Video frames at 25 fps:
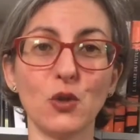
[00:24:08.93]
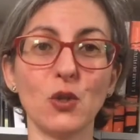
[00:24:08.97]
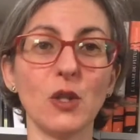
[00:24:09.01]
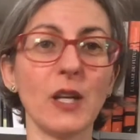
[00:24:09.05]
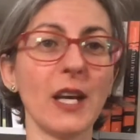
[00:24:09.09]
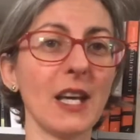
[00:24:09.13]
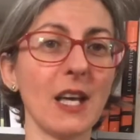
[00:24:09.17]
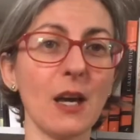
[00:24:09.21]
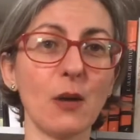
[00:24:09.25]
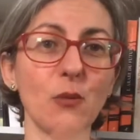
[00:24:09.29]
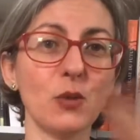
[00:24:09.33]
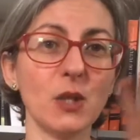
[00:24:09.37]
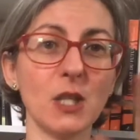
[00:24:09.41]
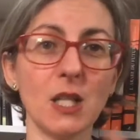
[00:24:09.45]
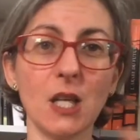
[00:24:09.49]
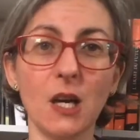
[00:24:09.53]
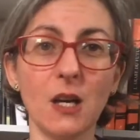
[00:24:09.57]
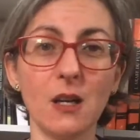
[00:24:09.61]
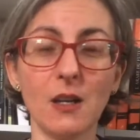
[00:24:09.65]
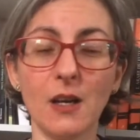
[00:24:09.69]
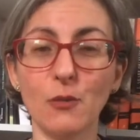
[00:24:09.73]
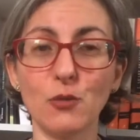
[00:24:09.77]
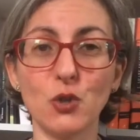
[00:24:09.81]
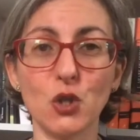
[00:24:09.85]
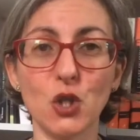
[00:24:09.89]
Like I
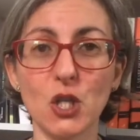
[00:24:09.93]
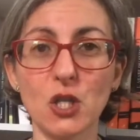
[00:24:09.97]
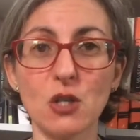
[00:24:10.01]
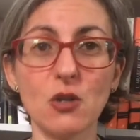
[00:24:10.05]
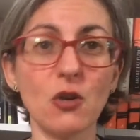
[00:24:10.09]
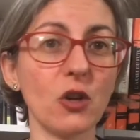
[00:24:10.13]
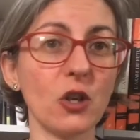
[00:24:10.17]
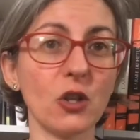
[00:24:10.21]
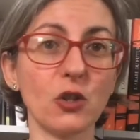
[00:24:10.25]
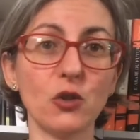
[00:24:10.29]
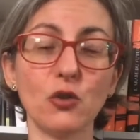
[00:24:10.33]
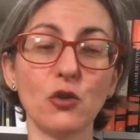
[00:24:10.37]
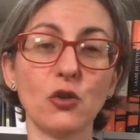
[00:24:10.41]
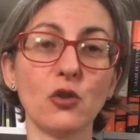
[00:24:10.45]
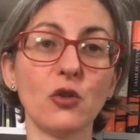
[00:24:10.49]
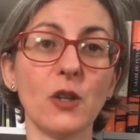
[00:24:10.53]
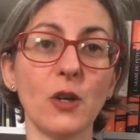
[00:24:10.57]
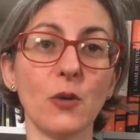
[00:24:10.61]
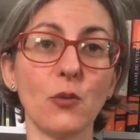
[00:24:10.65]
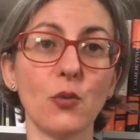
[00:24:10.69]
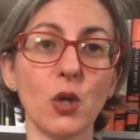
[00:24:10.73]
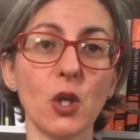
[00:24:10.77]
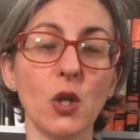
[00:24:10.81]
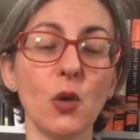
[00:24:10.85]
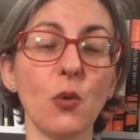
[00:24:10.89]
would just knock on the door
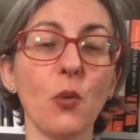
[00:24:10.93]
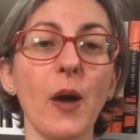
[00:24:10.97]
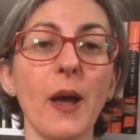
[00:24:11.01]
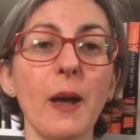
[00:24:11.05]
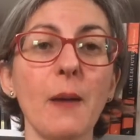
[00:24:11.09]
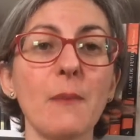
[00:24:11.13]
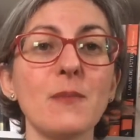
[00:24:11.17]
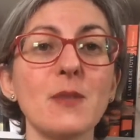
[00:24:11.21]
and run away.